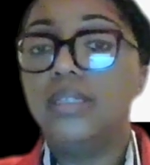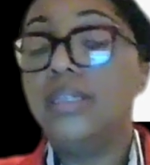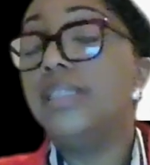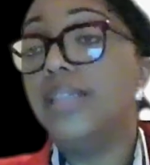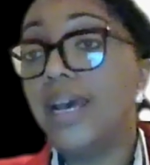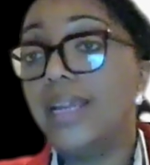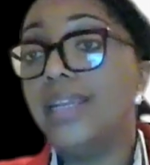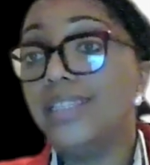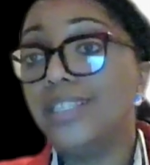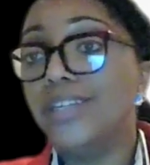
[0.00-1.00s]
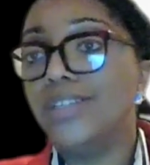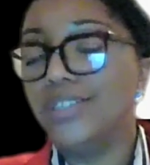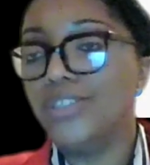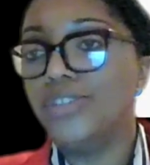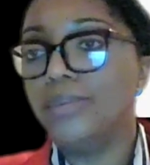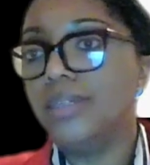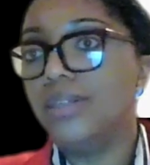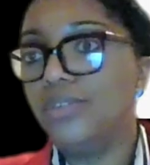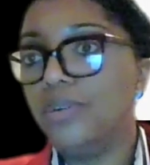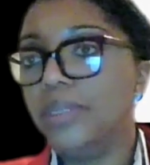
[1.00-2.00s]
it's not necessarily distributed
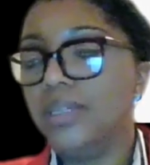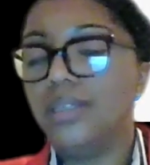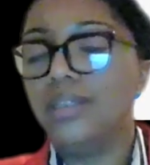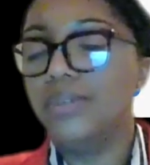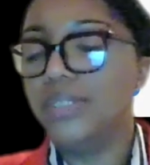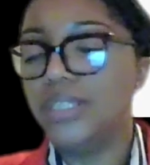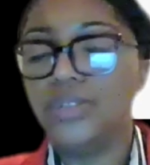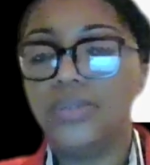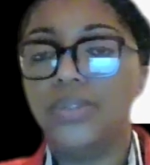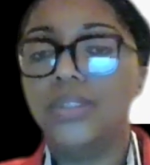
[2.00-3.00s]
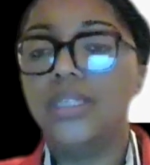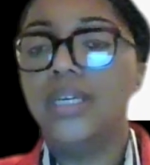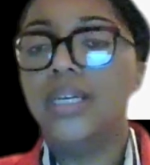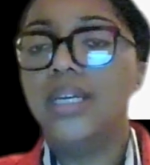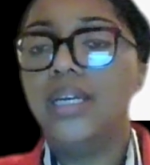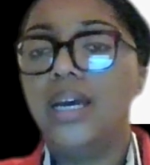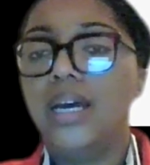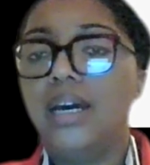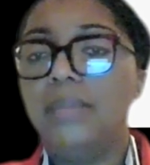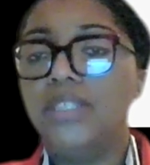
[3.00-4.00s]
normally, the residuals.
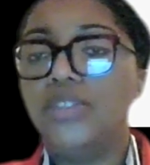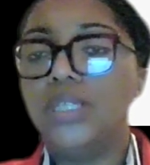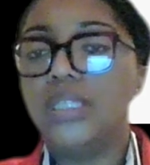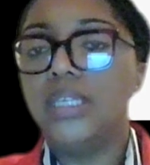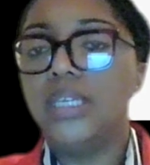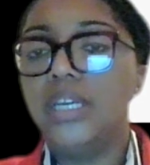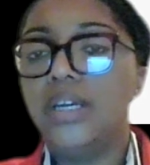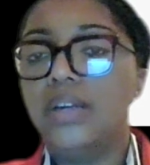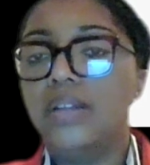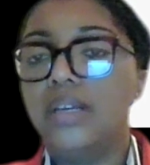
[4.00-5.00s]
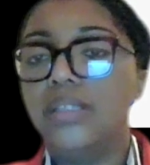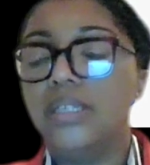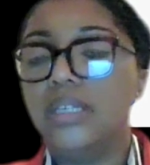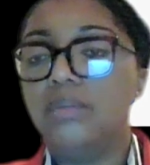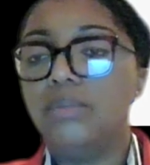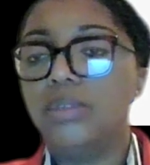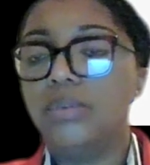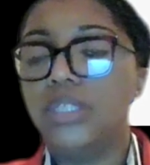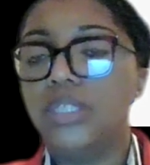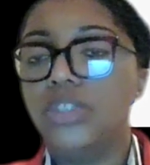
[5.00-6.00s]
As you can see here, there's some
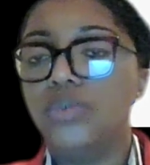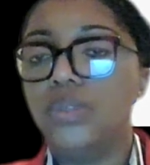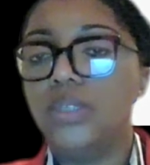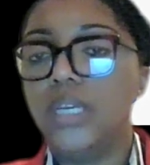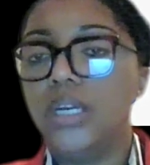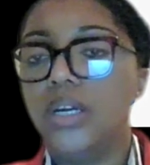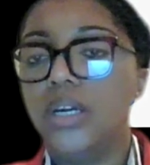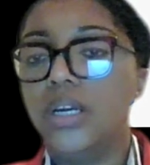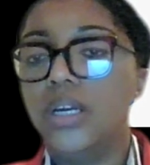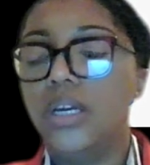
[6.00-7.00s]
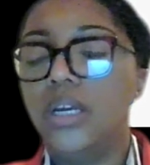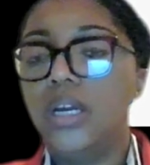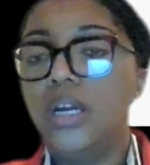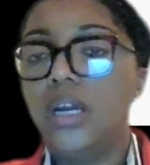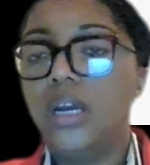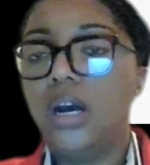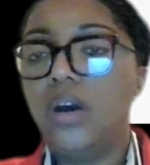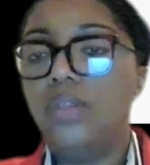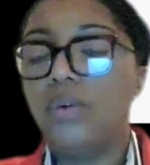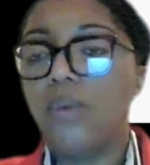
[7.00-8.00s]
residual here
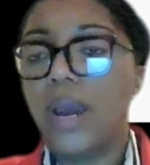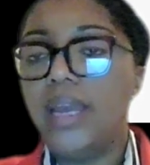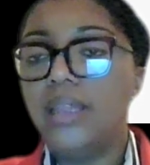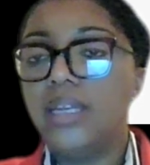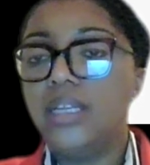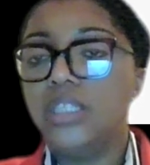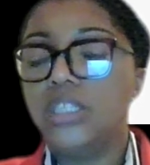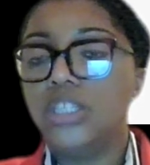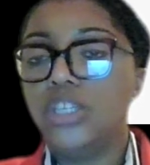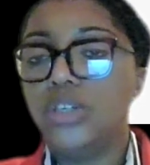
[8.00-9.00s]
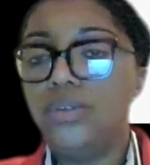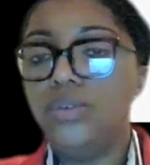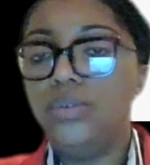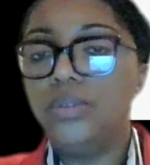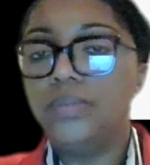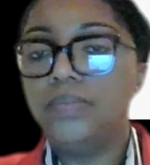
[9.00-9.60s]
on the right that is skewed.